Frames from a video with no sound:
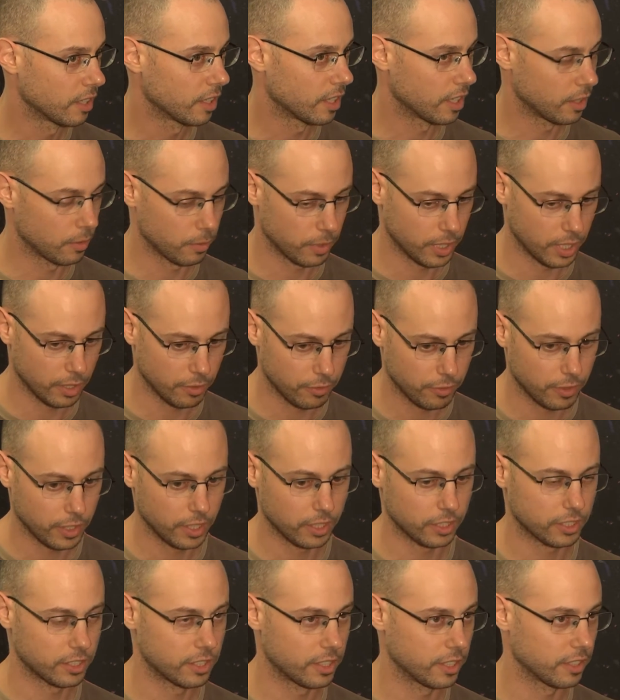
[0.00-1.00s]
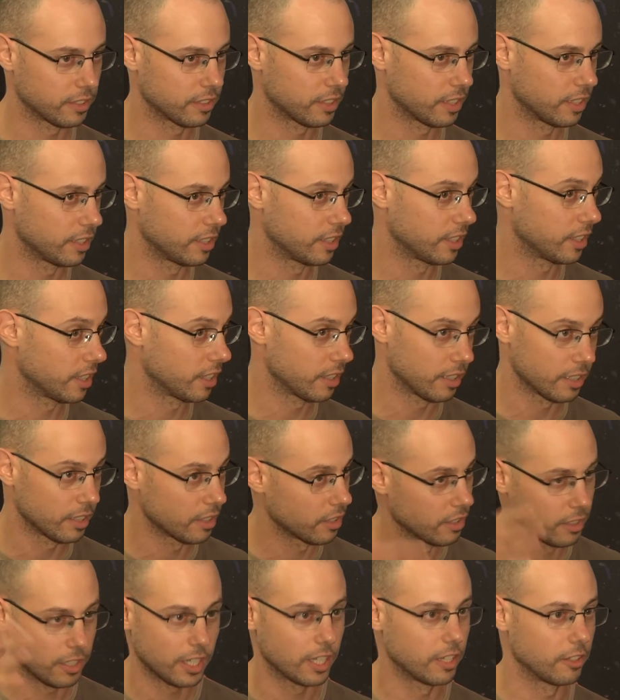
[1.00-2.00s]
And when I finish this idea,
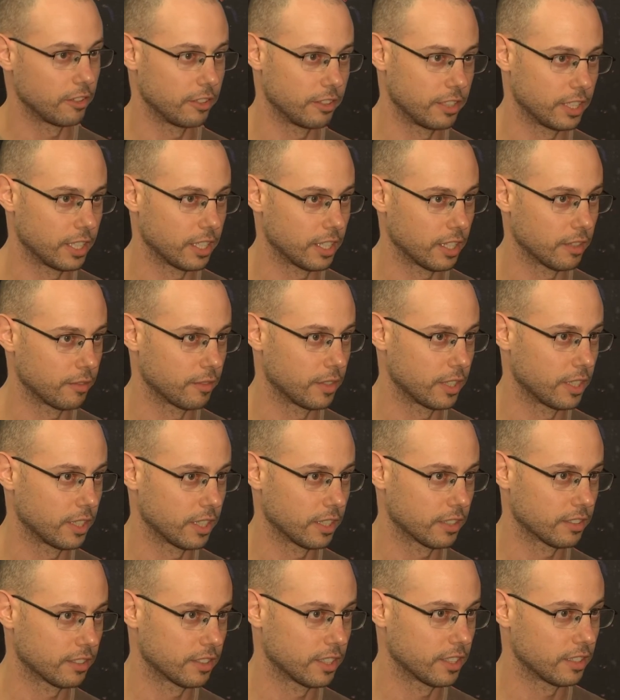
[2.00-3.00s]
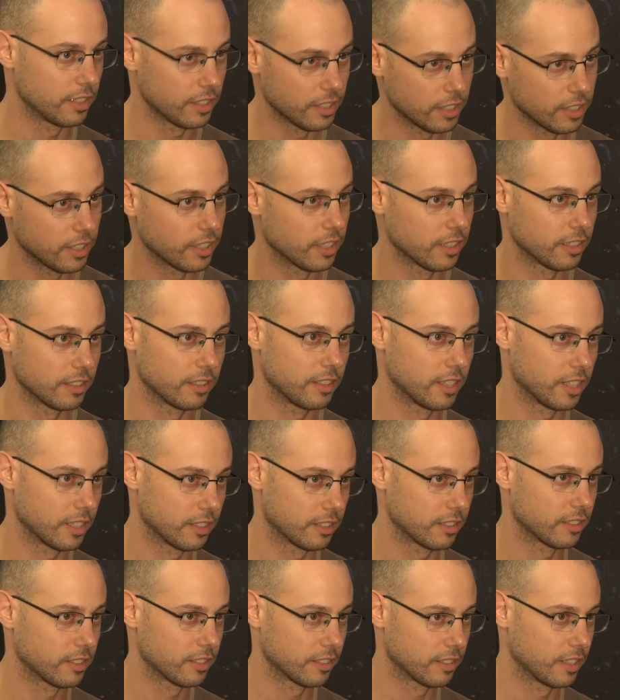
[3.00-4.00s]
you know, I already have the next idea, and
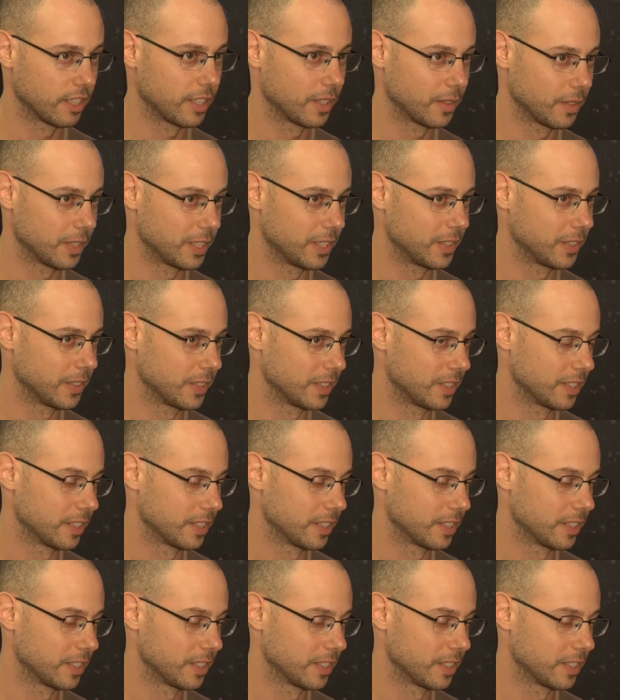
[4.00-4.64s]
that's how I do.